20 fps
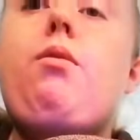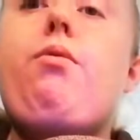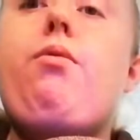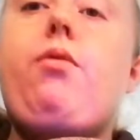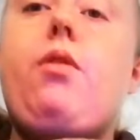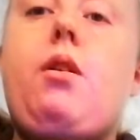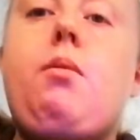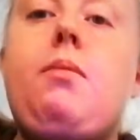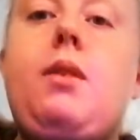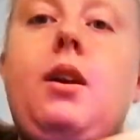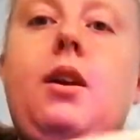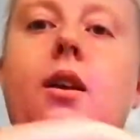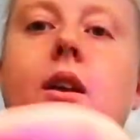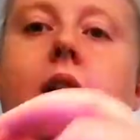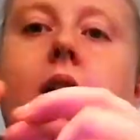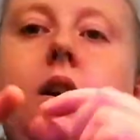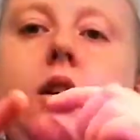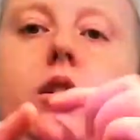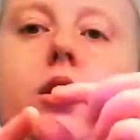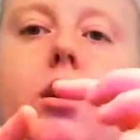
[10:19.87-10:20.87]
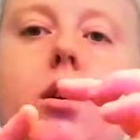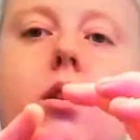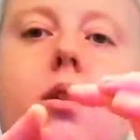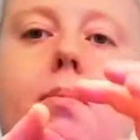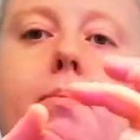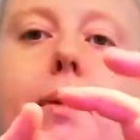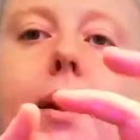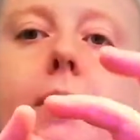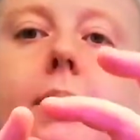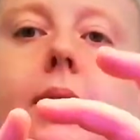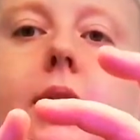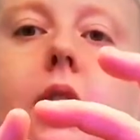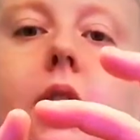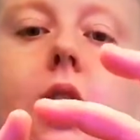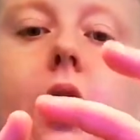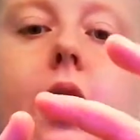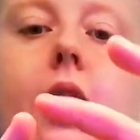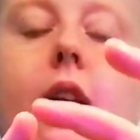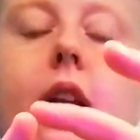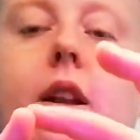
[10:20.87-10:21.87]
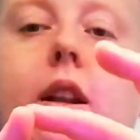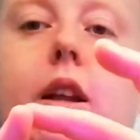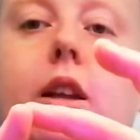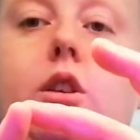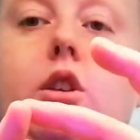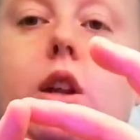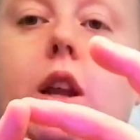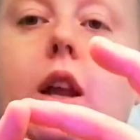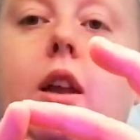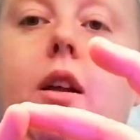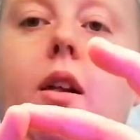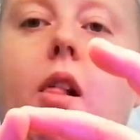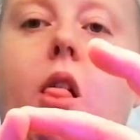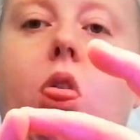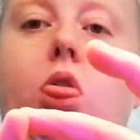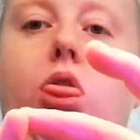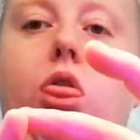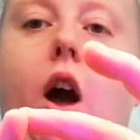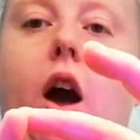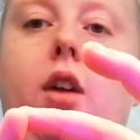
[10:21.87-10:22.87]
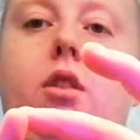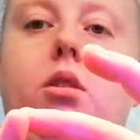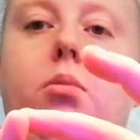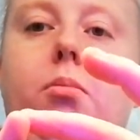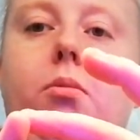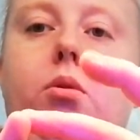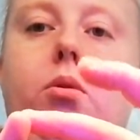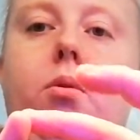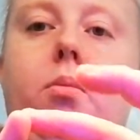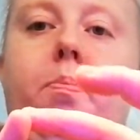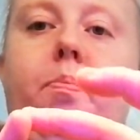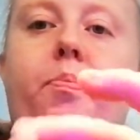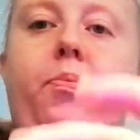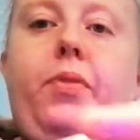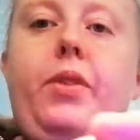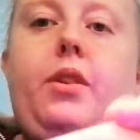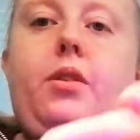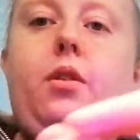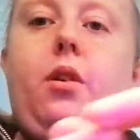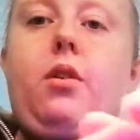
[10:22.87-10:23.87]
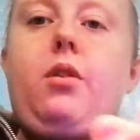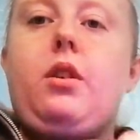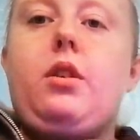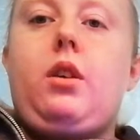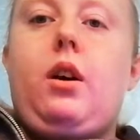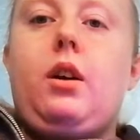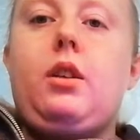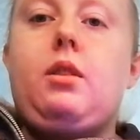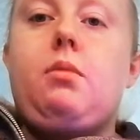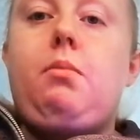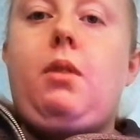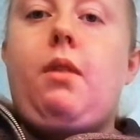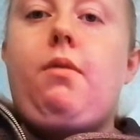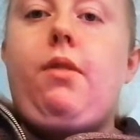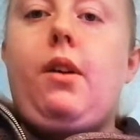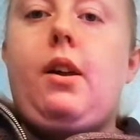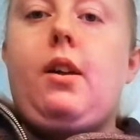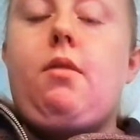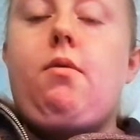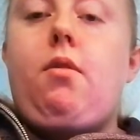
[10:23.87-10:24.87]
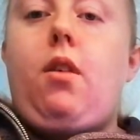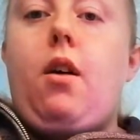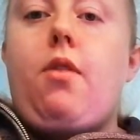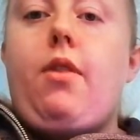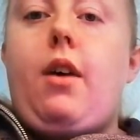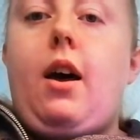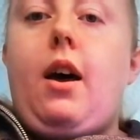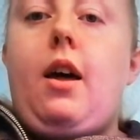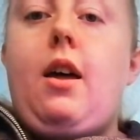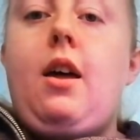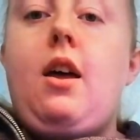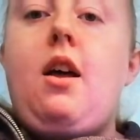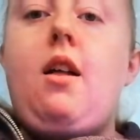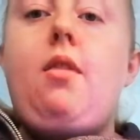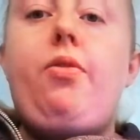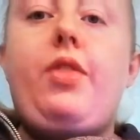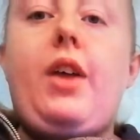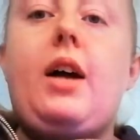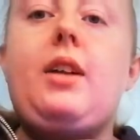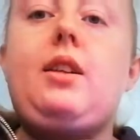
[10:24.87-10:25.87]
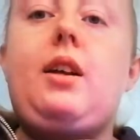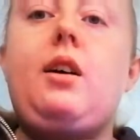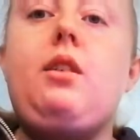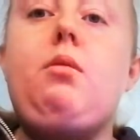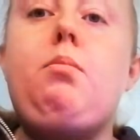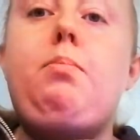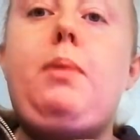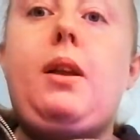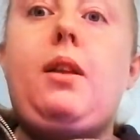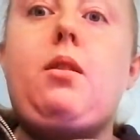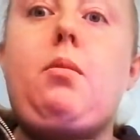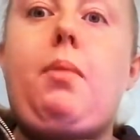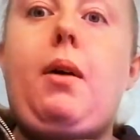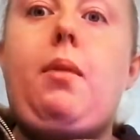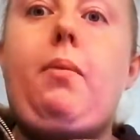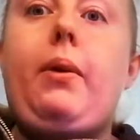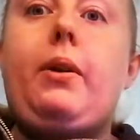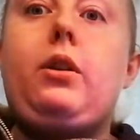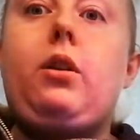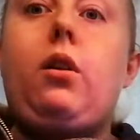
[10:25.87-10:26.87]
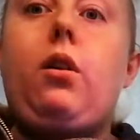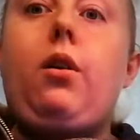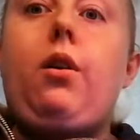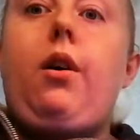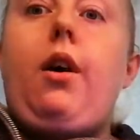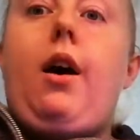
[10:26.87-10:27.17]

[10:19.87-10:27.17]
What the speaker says: foot a minute. So the babies are like literally that small. So the size of my finger right there, that's how big the babies are.